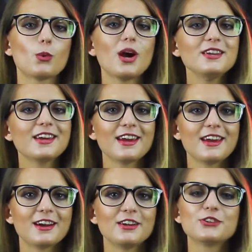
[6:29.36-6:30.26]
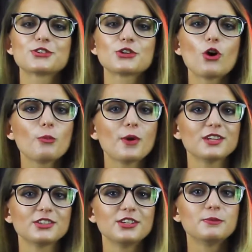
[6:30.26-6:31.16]
Why De Gea is so
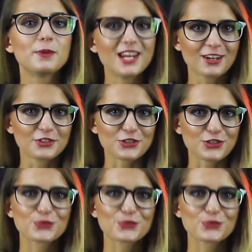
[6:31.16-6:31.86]
bad in penalties?